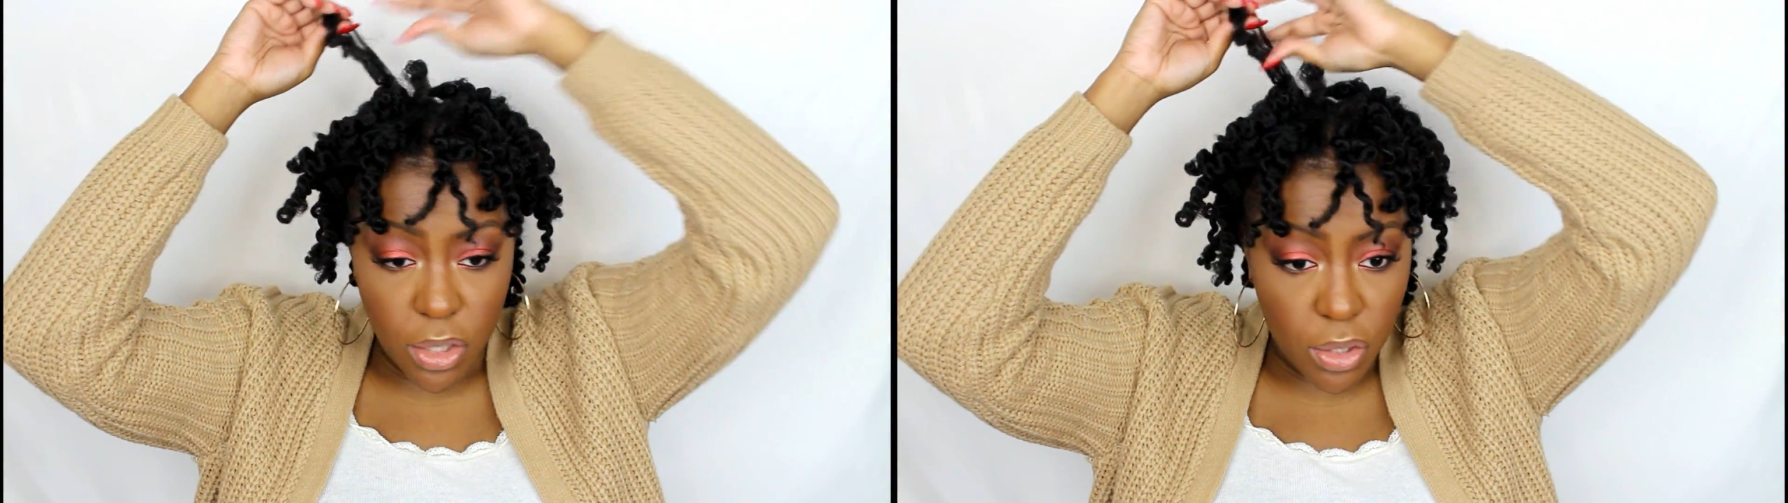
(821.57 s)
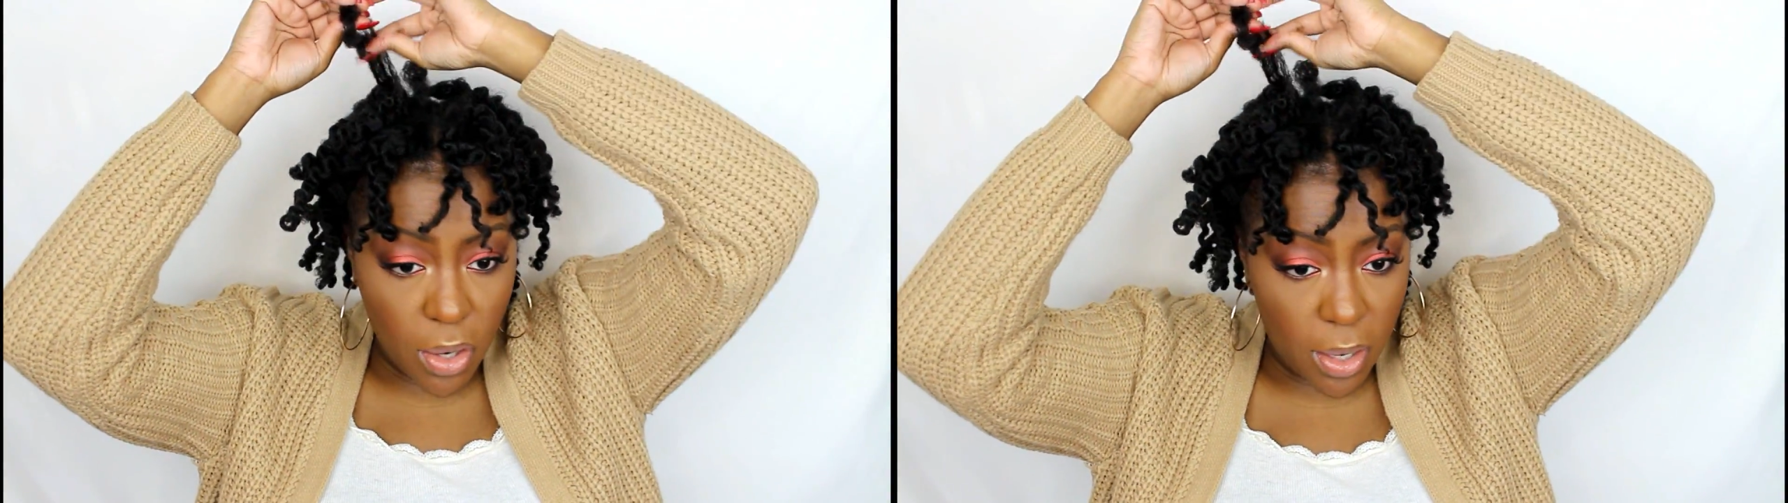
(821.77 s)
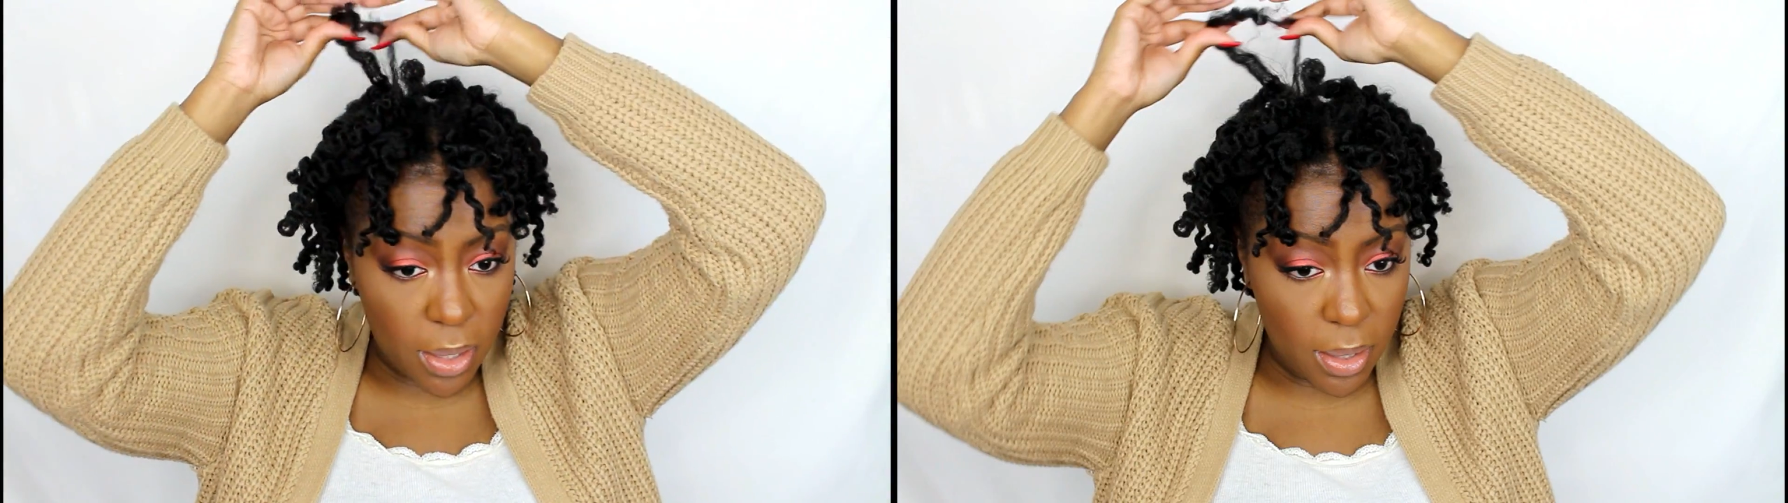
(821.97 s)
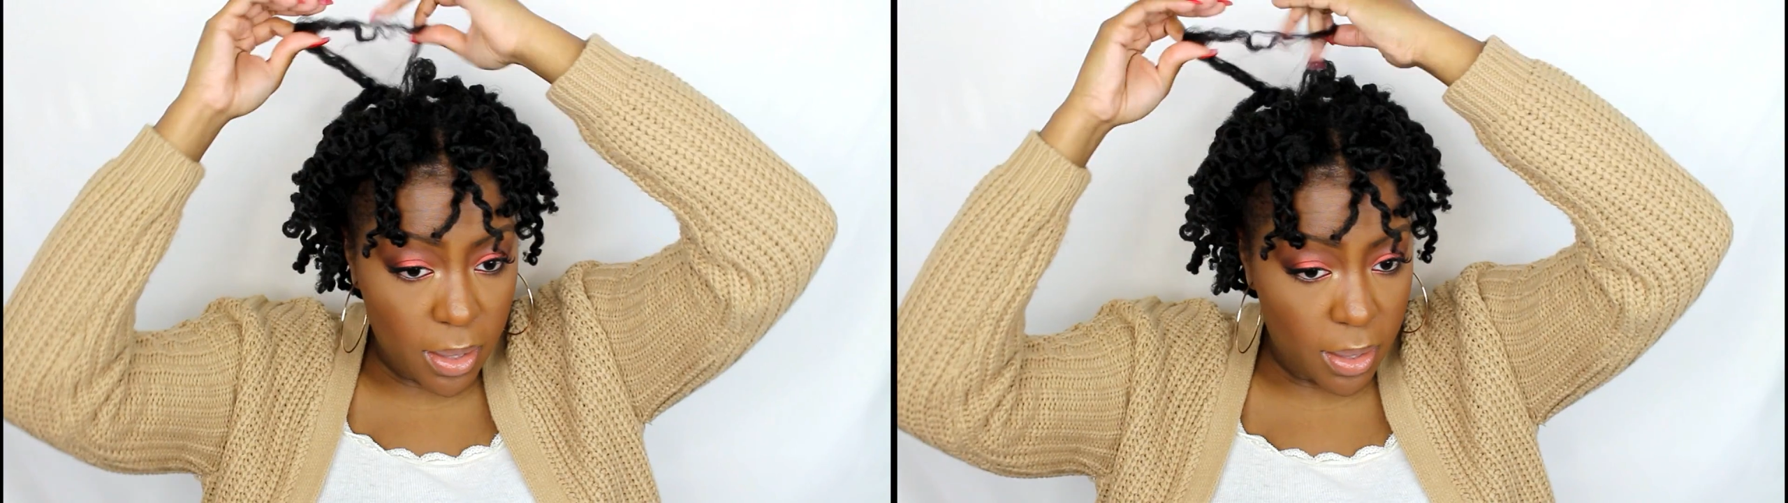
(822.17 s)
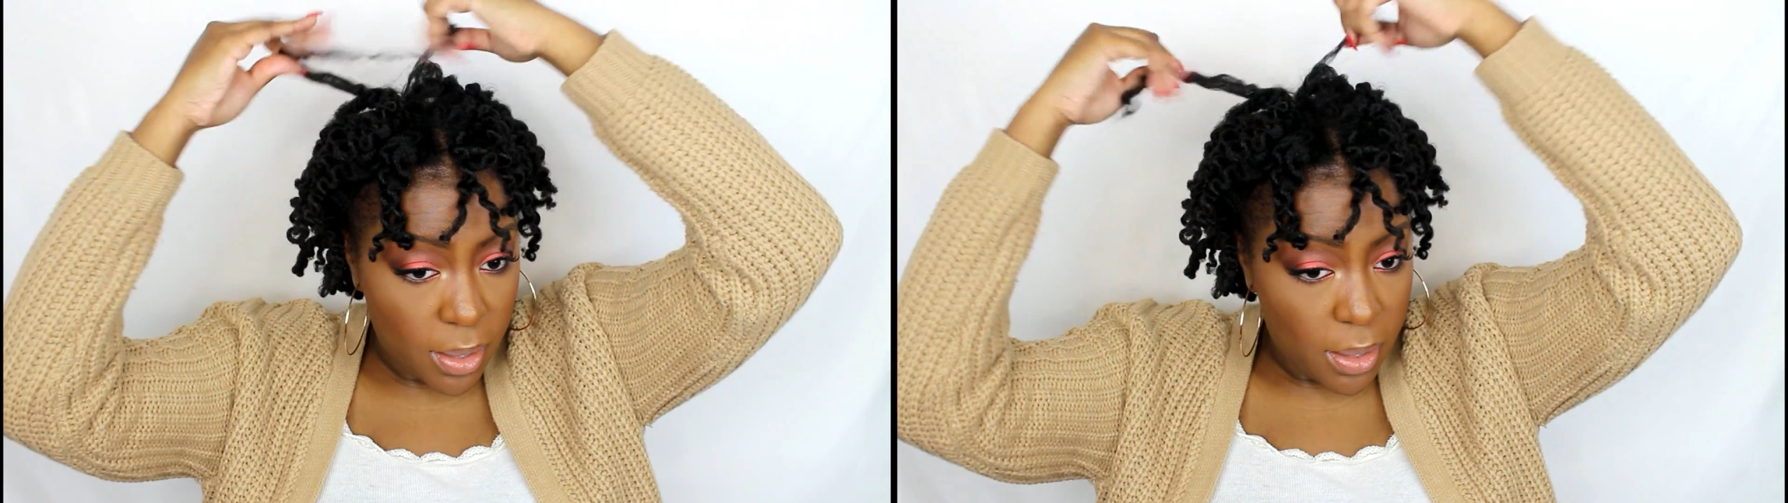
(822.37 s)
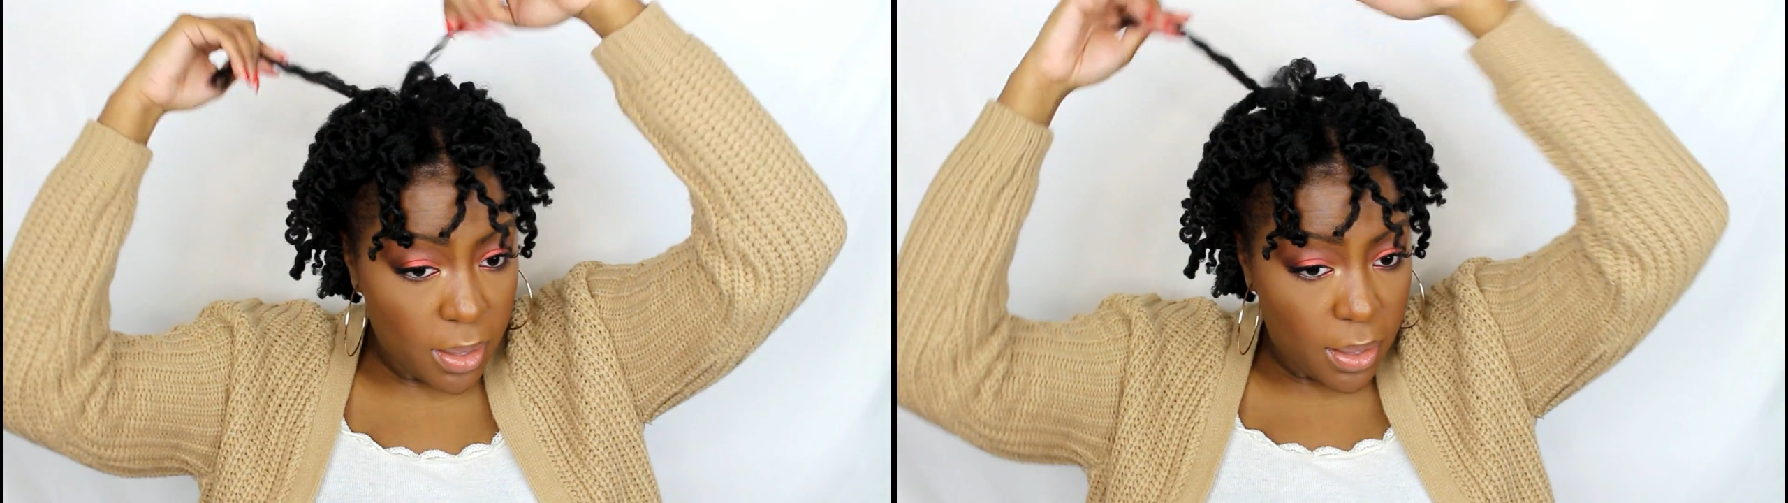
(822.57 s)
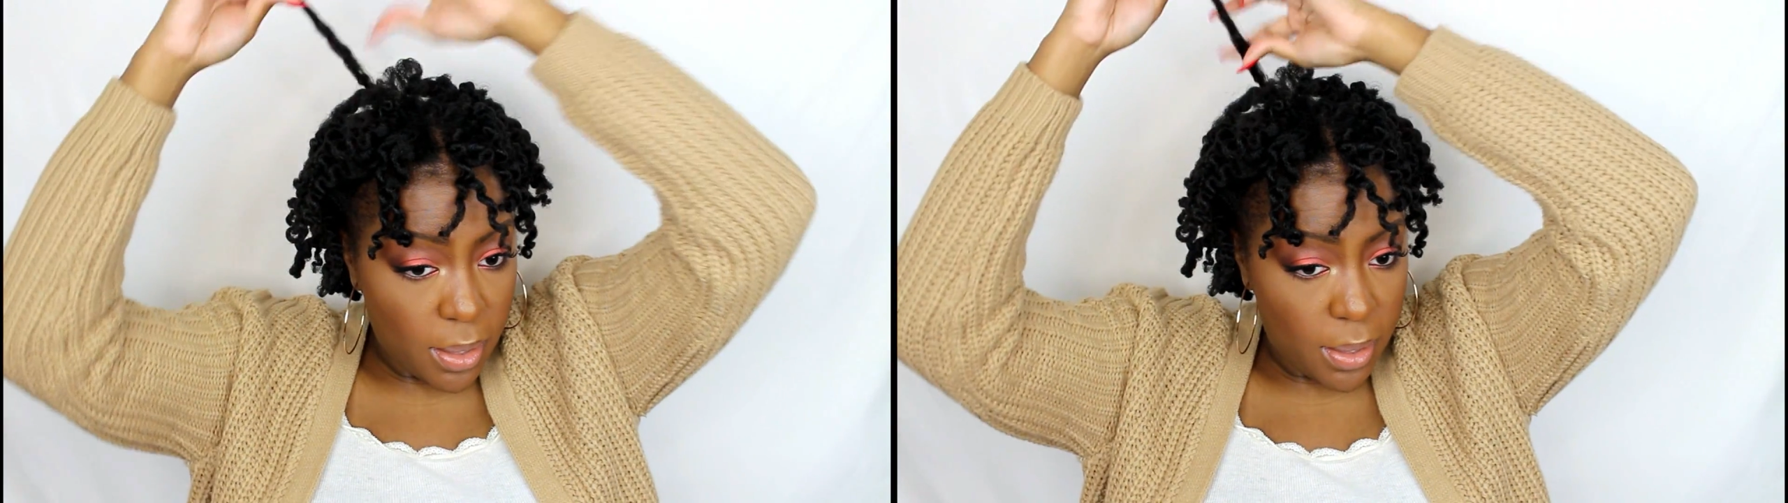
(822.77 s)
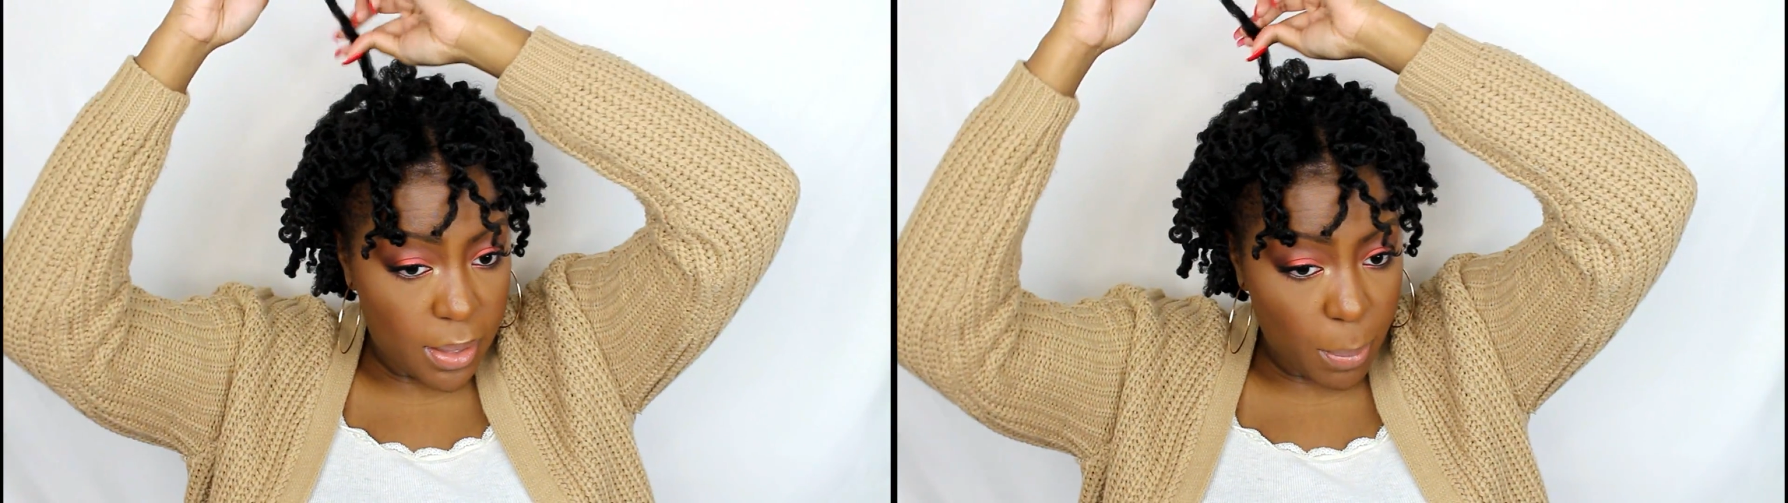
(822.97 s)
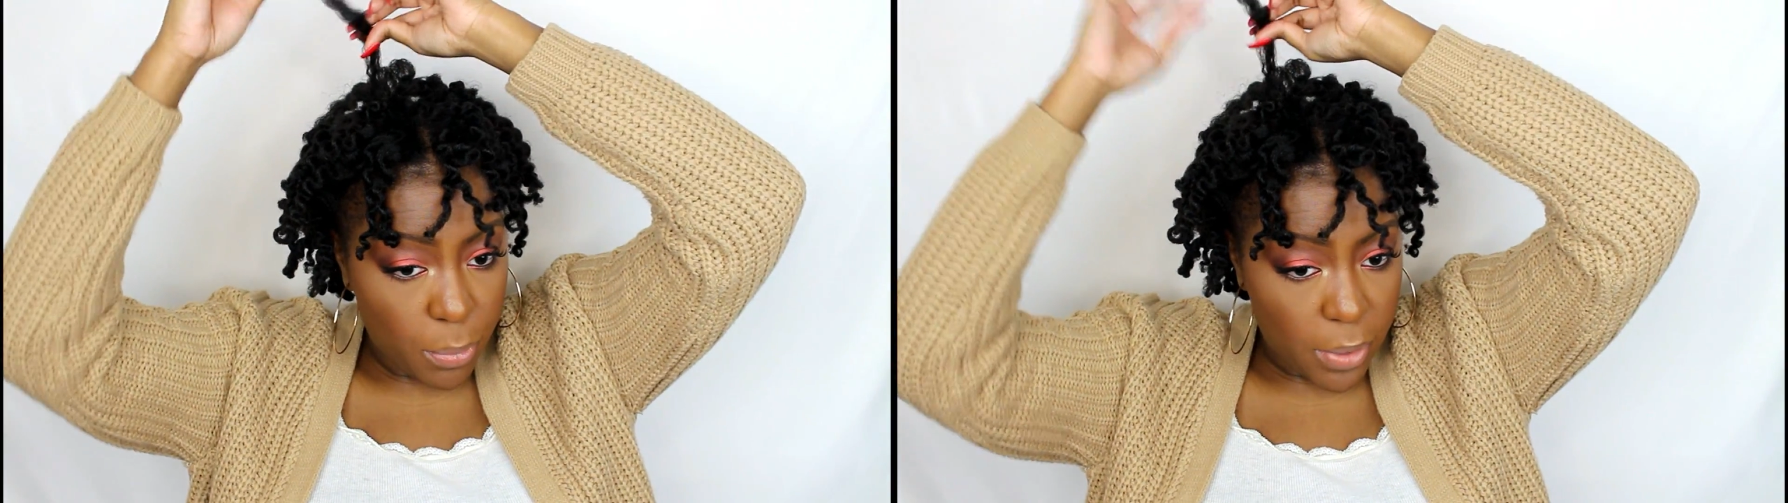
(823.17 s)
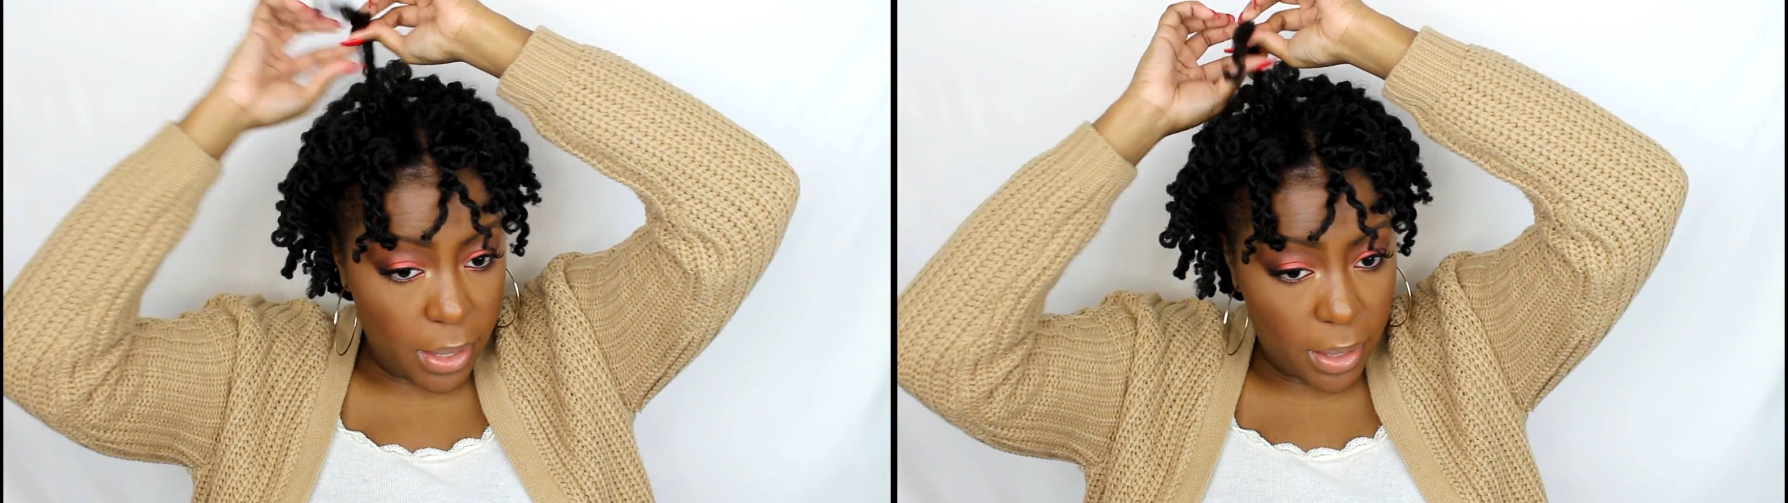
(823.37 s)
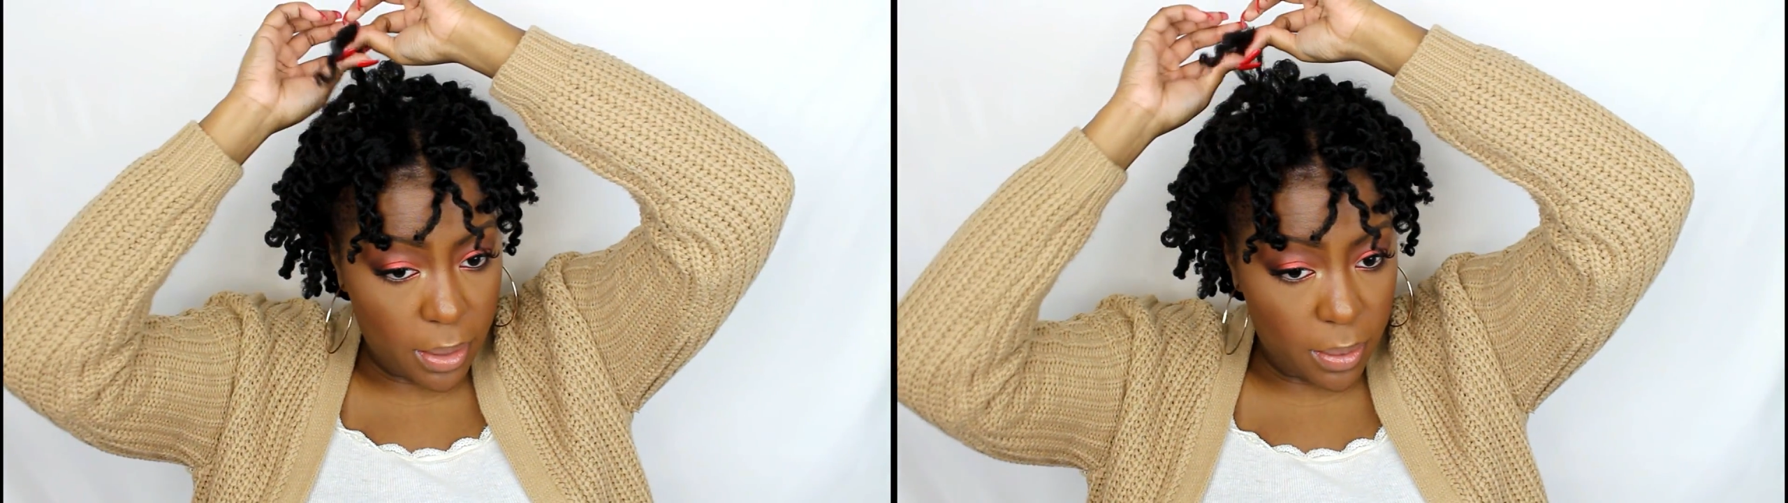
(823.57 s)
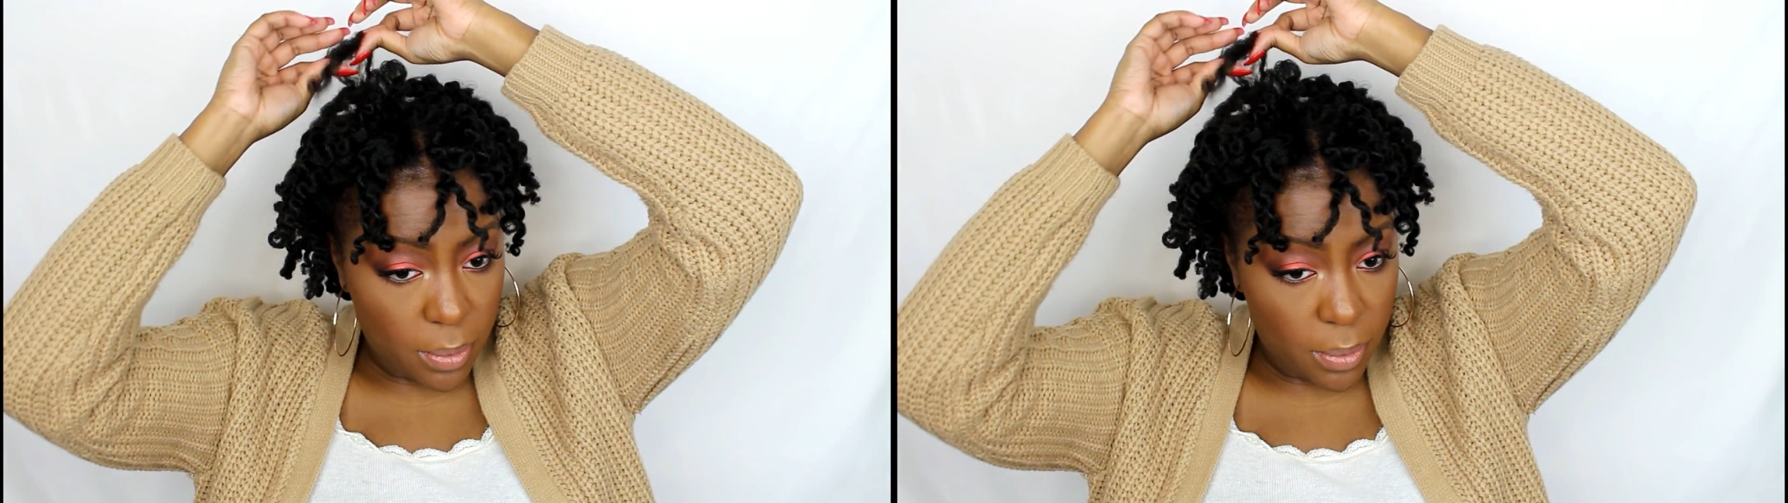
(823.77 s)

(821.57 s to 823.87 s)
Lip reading: start separating.